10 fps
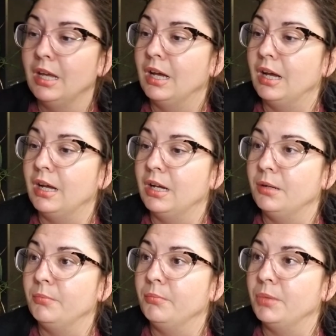
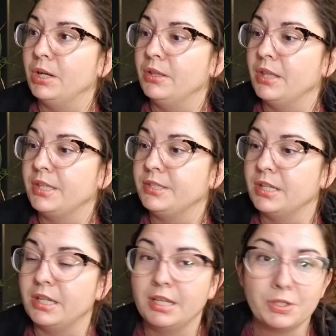But that's
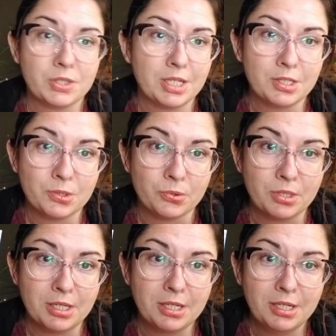a interesting
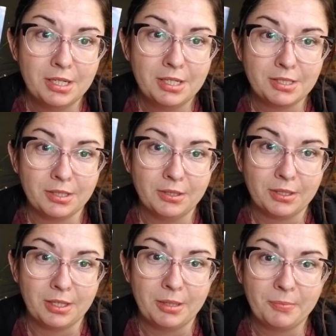story to look
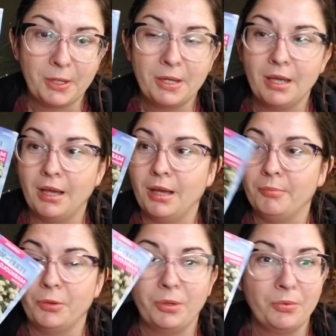up.
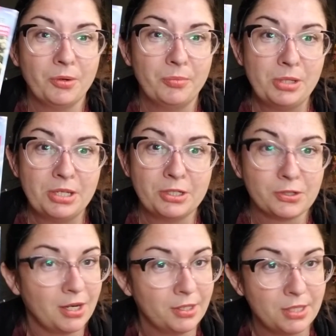But we will be
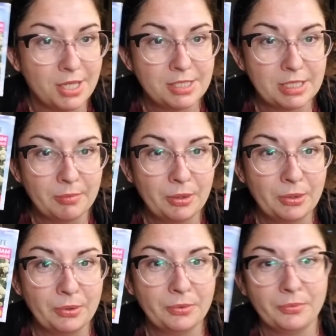trying the
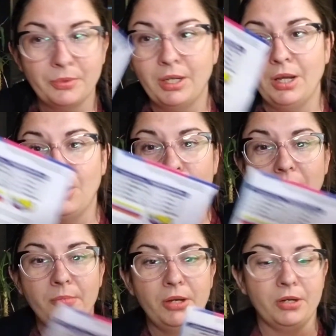Eskimo
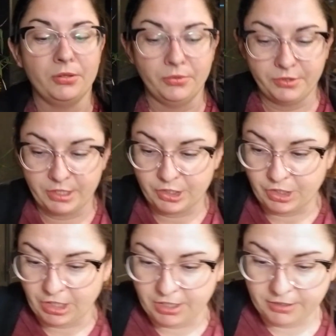white marigolds this
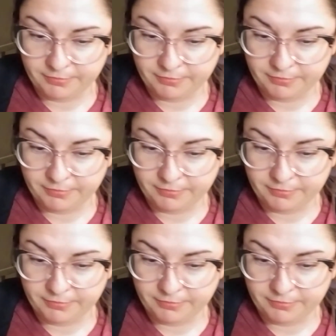year.